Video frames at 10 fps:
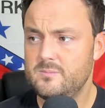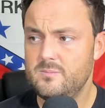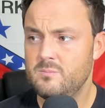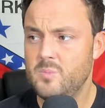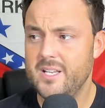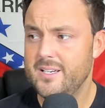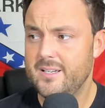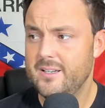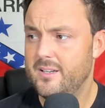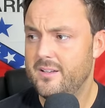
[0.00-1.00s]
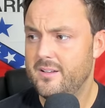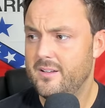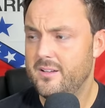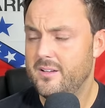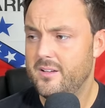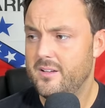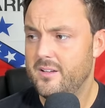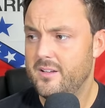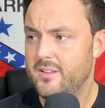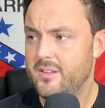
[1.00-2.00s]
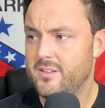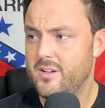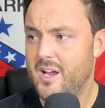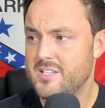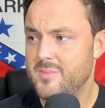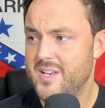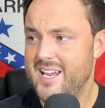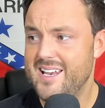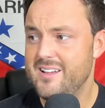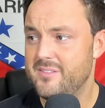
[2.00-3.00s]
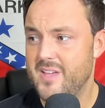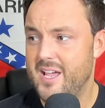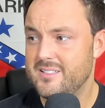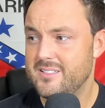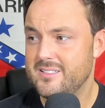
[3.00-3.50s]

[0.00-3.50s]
But th- there hasn't been any of that.